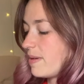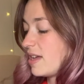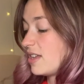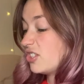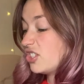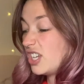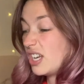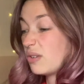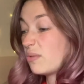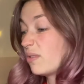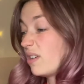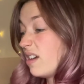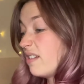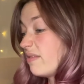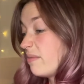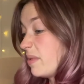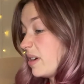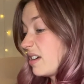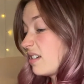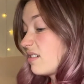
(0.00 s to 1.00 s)
actually all over
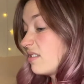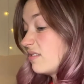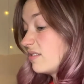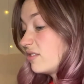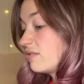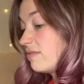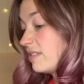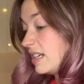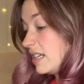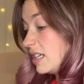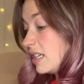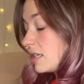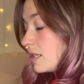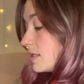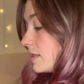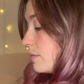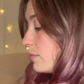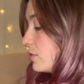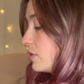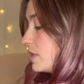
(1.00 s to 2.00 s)
my card really, because I
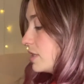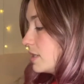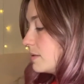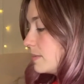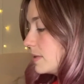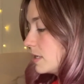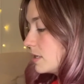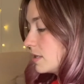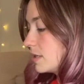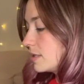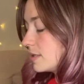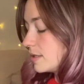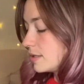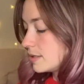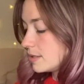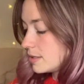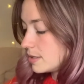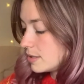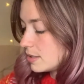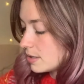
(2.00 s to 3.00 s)
want it to be nice and
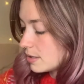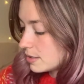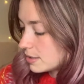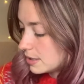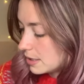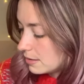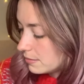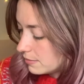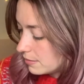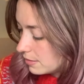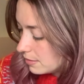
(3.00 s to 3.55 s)
stuck down.